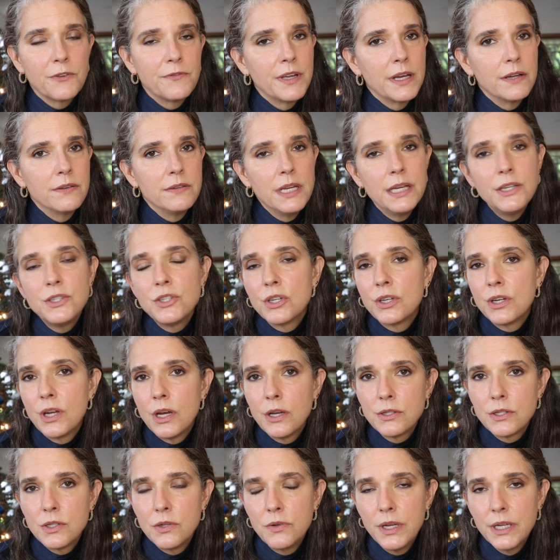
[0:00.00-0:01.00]
Their foundation
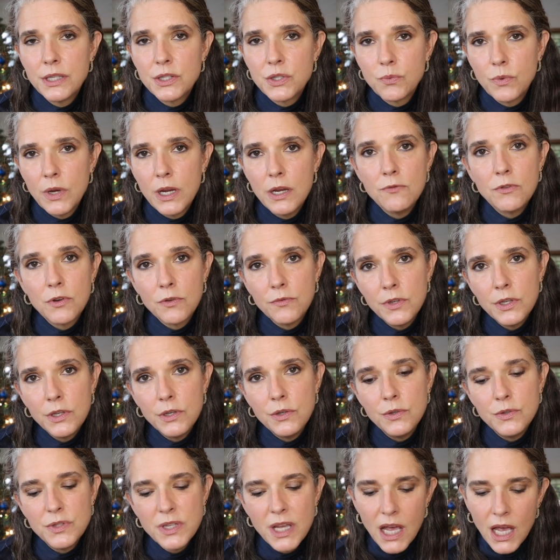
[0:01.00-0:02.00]
also gets rave
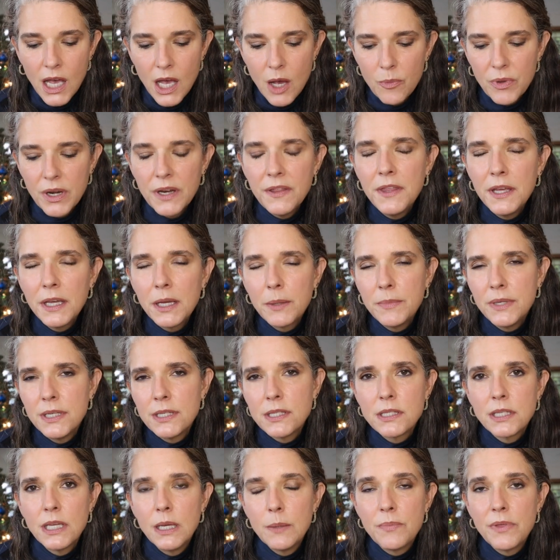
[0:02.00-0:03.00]
reviews, but I think I'm gonna
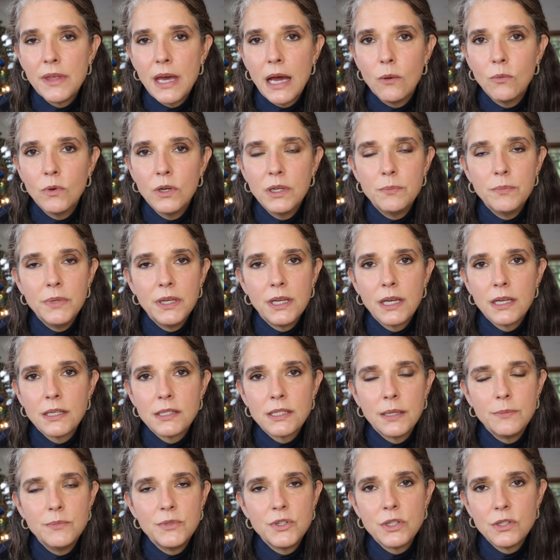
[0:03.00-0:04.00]
skip that one because
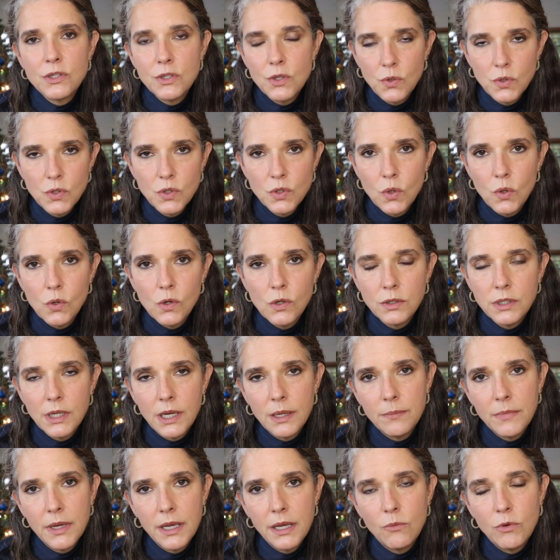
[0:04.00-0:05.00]
I'm just so sold
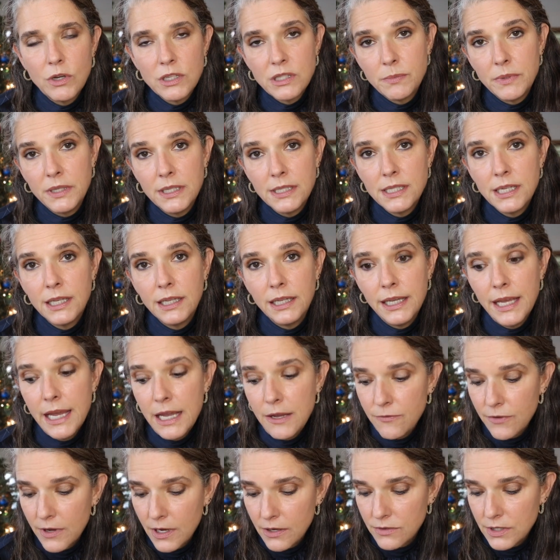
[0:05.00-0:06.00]
on my Westman
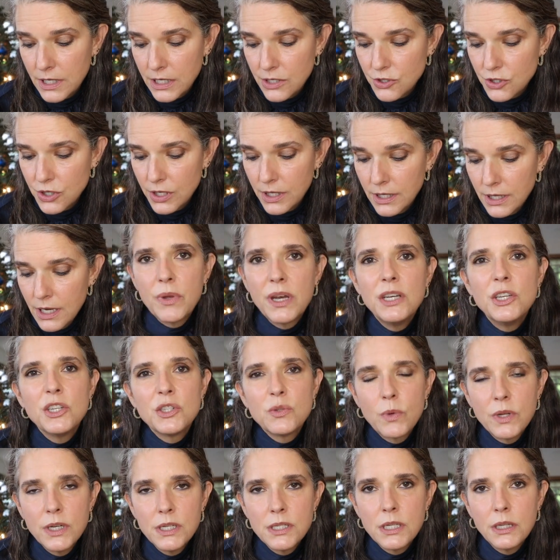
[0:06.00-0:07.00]
Atelier foundation. But I
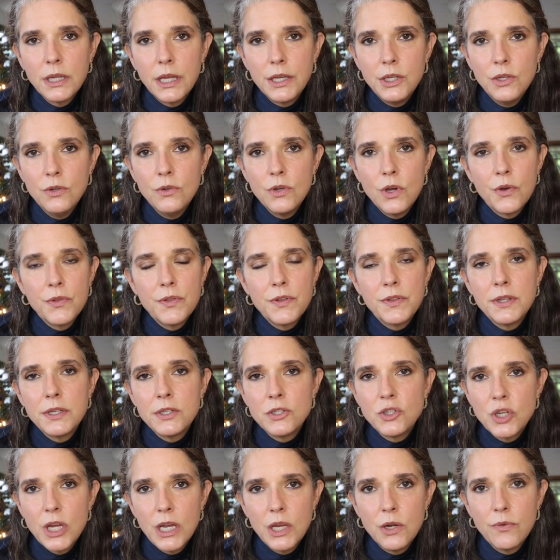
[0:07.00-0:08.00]
just wanted to let you know that the
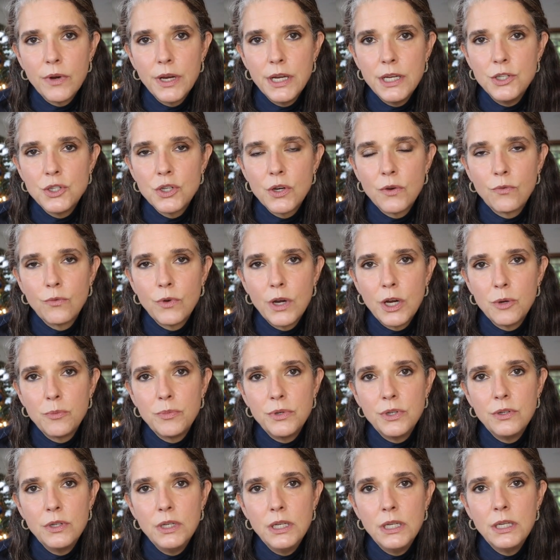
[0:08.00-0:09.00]
shade range of Rare
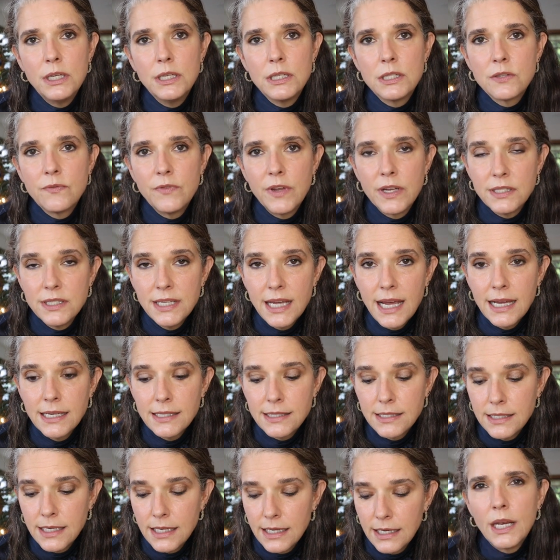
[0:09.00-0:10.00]
Beauty is
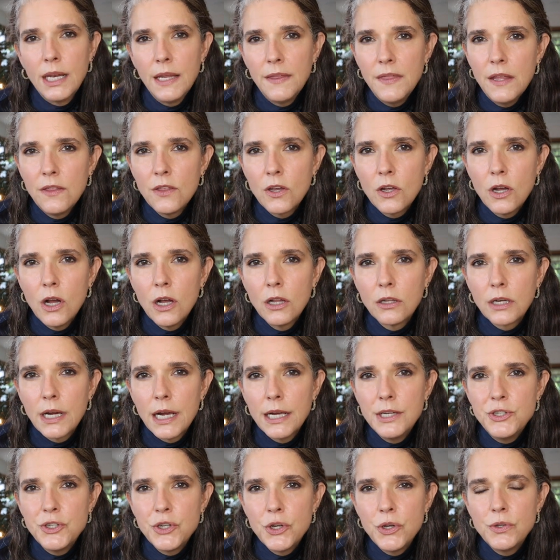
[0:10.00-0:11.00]
fantastic. And I think the color
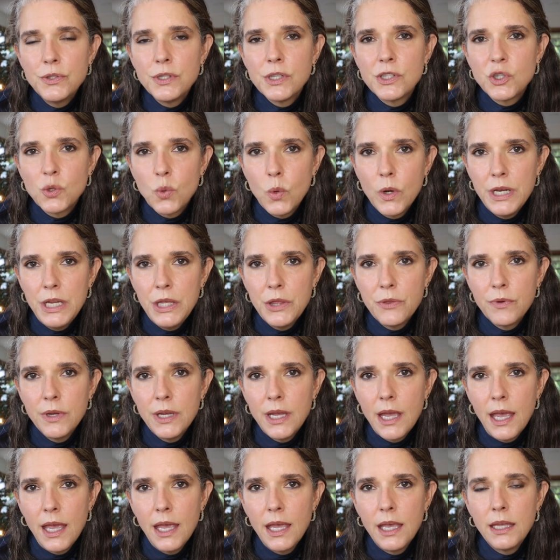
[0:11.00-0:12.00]
I chose is
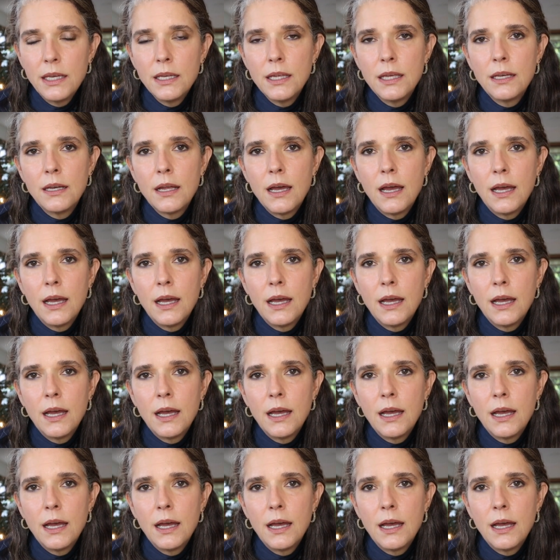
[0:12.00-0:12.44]
23N and